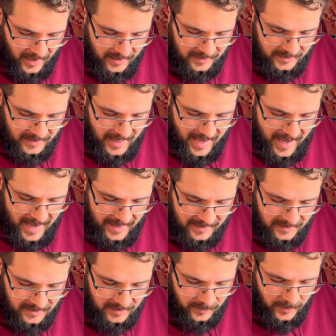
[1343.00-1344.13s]
Then
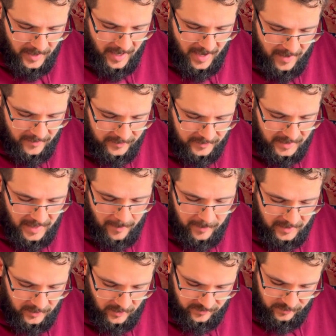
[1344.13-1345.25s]
we have the Labyrinth
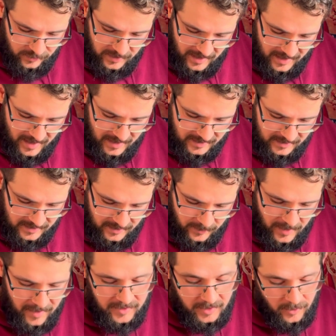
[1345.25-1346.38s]
of Buda Castle, we
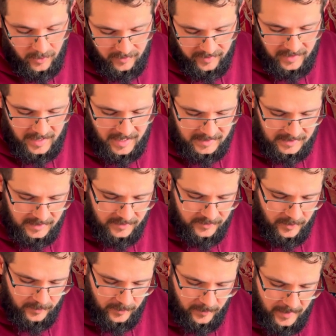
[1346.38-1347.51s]
have the Corvin Castle from
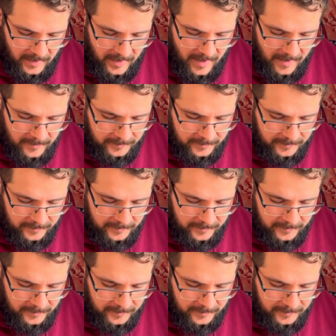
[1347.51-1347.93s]
Romania.